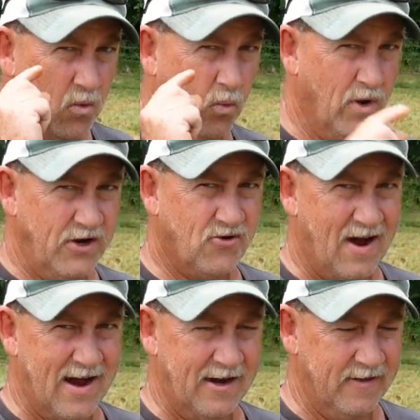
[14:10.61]
We
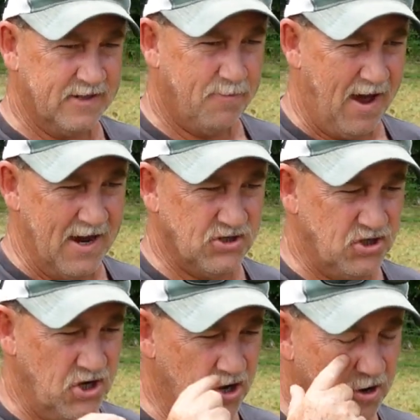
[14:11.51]
tried it this past
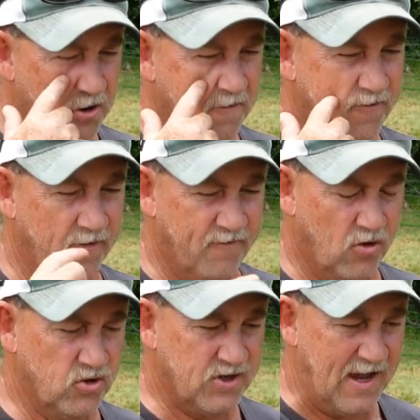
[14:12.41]
year for the
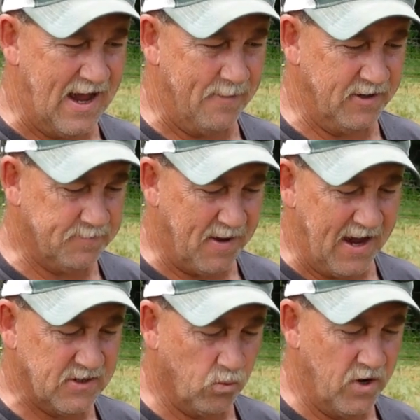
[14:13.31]
first time this
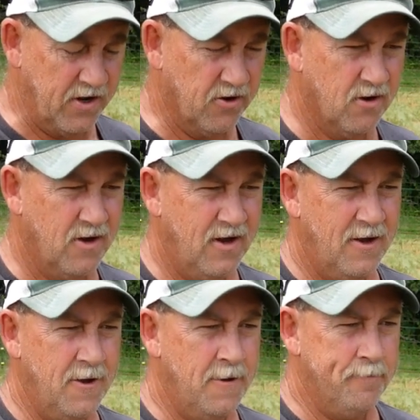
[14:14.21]
past winter,
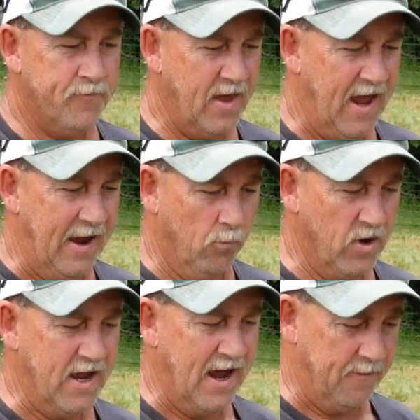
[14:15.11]
and
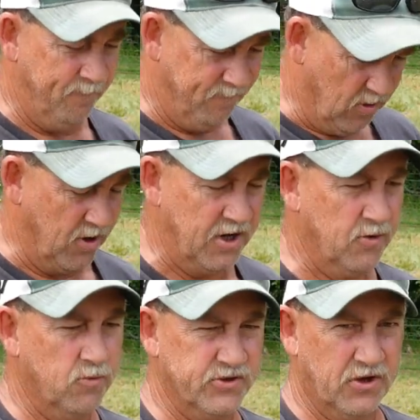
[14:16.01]
we had very
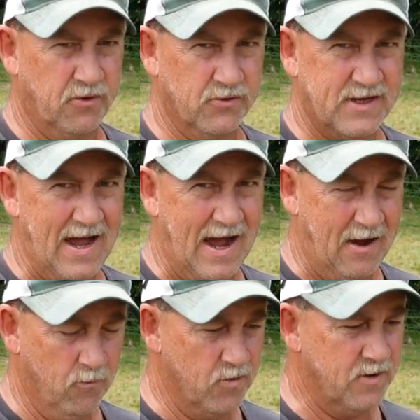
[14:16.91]
good results. I
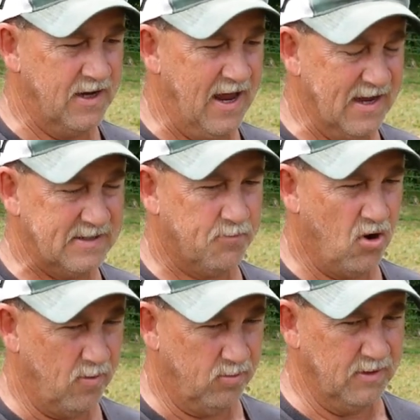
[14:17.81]
would guess
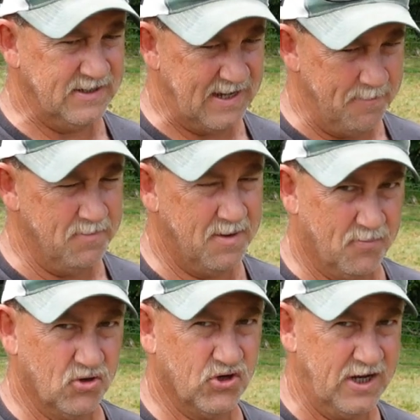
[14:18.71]
probably
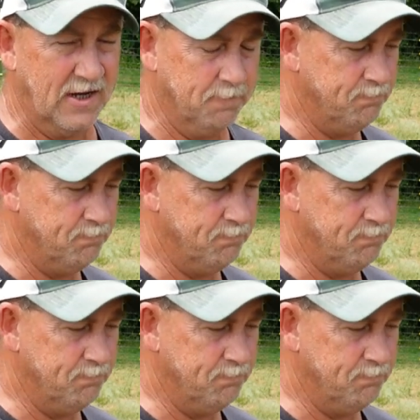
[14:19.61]
70%.